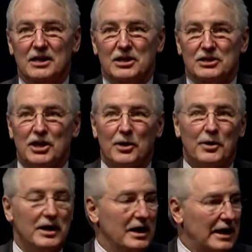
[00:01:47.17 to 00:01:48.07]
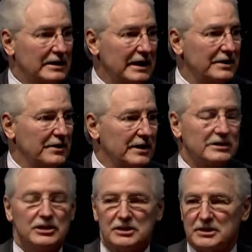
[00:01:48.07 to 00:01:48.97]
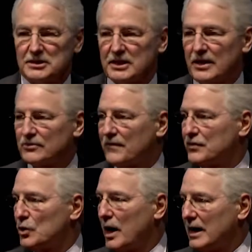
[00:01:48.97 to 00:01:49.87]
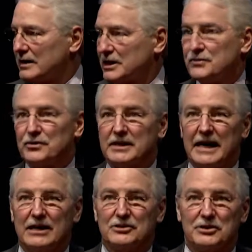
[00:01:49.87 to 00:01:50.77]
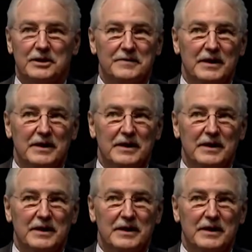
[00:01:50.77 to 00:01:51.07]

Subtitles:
So again, just to cover a few highlights for the council,